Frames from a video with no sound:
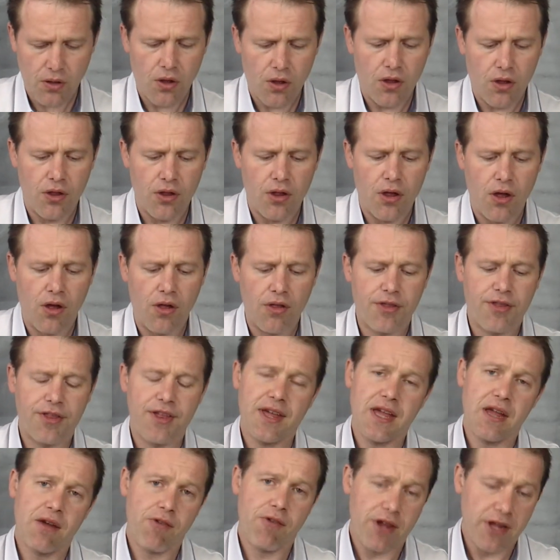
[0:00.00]

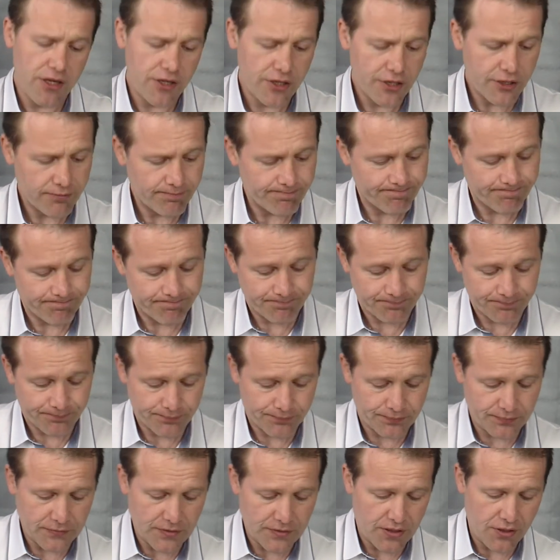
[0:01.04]
Theories. There's
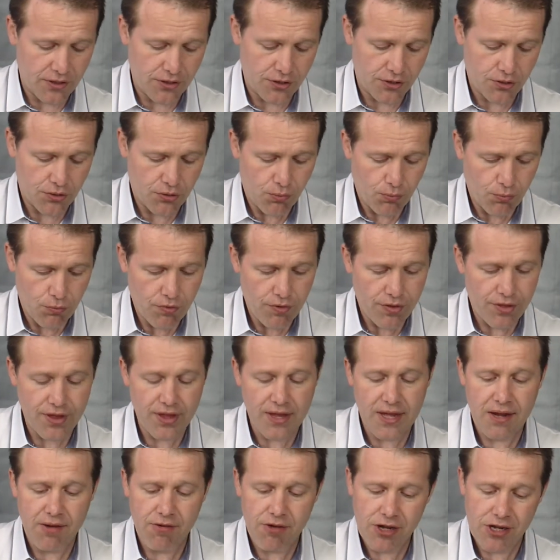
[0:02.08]
a number of
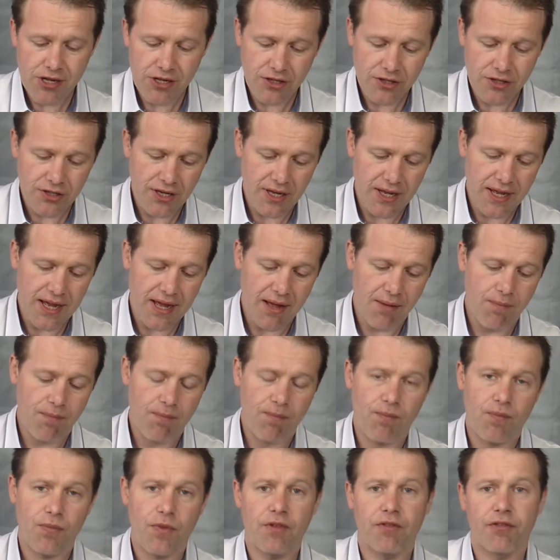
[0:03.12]
theories. The
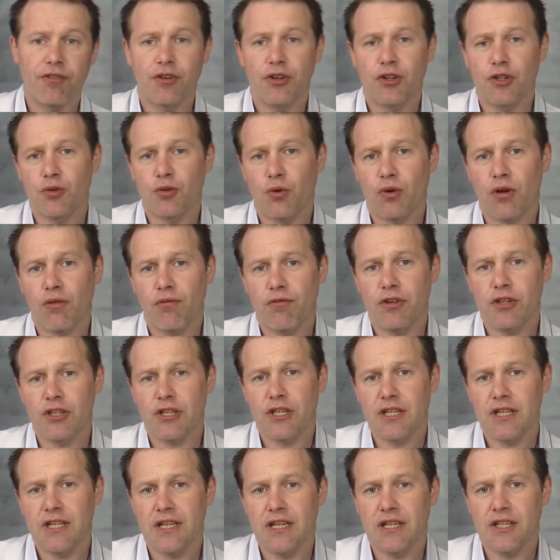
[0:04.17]
first one obviously is
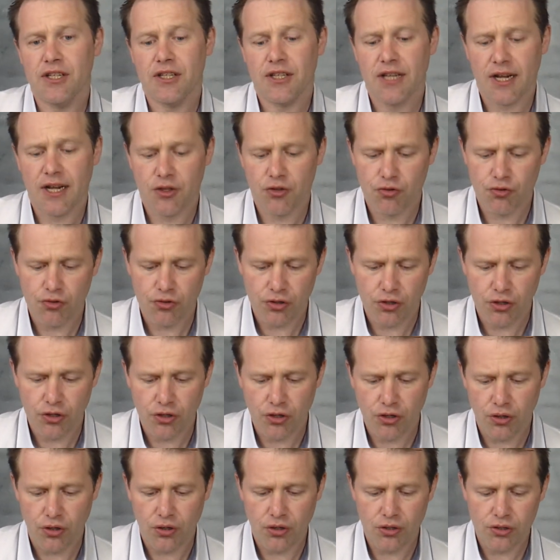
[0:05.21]
natural
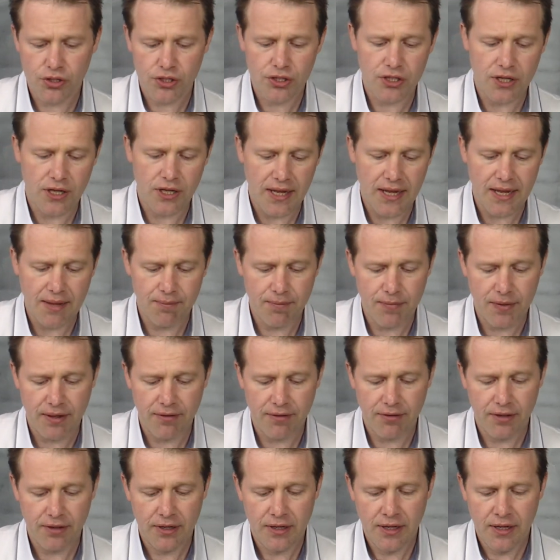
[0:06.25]
causes.
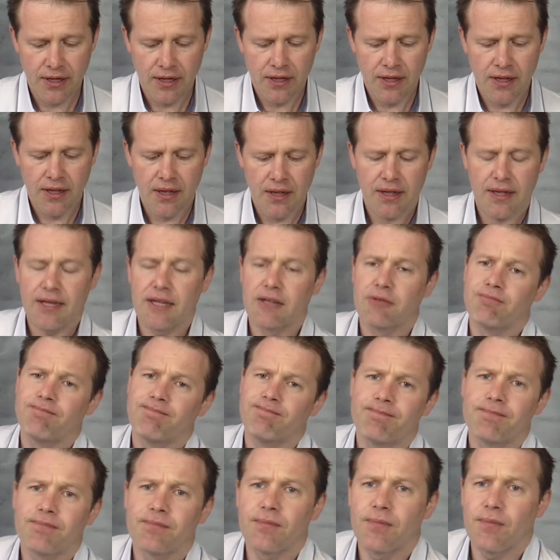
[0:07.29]
The
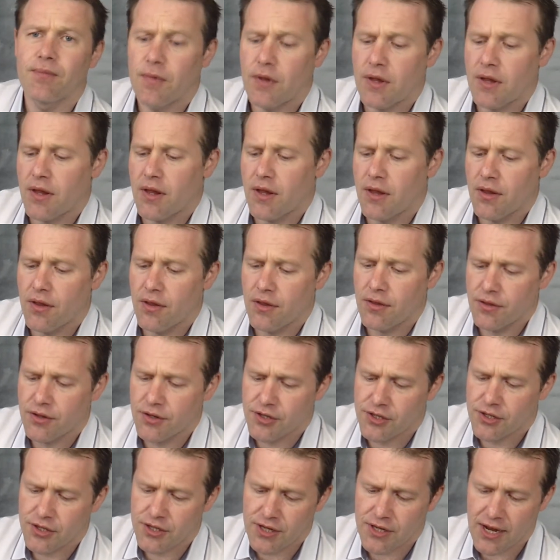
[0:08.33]

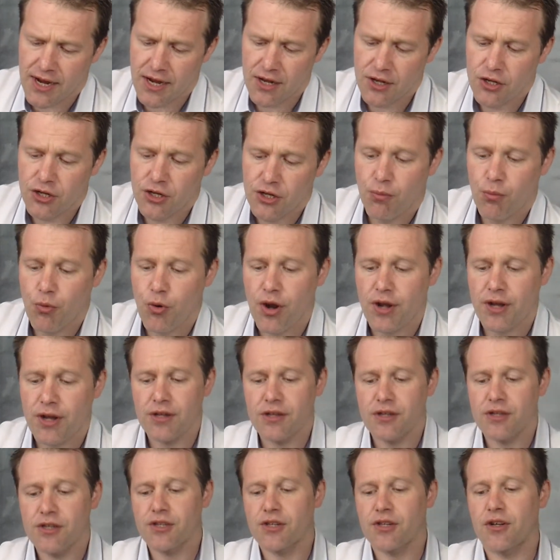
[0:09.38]
second, predators
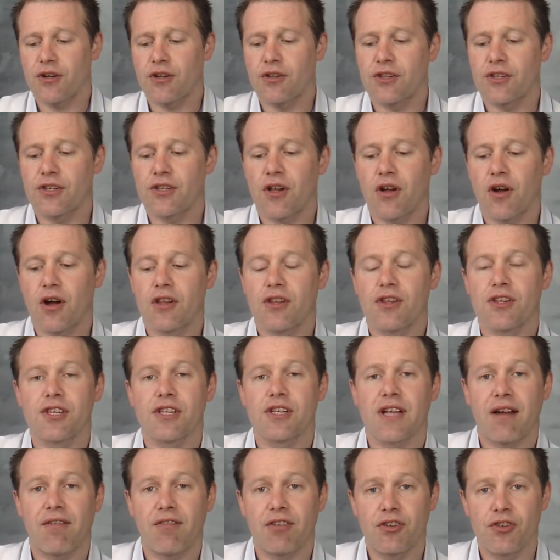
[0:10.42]
and
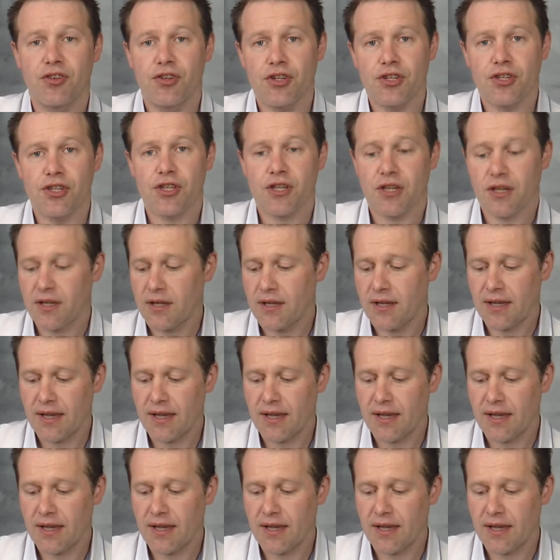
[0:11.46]
scavengers. The